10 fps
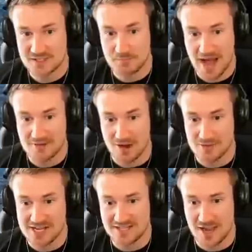is bad. Right,
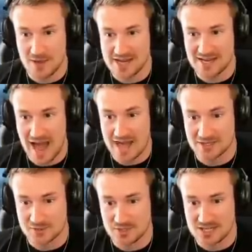we need to go inland
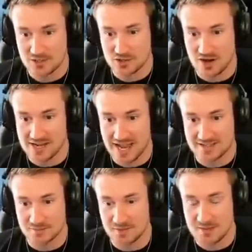because we need to try and
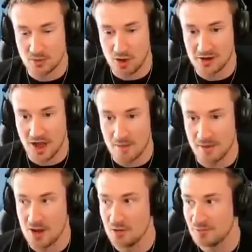get some people on our
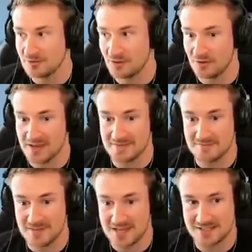boat before
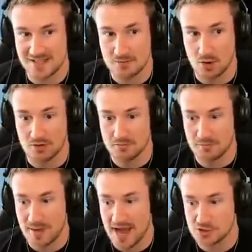they see what a
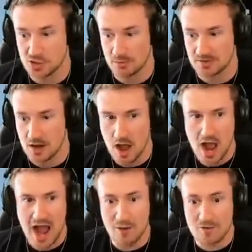bad job we've done.
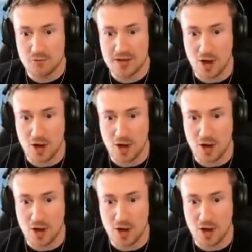How have we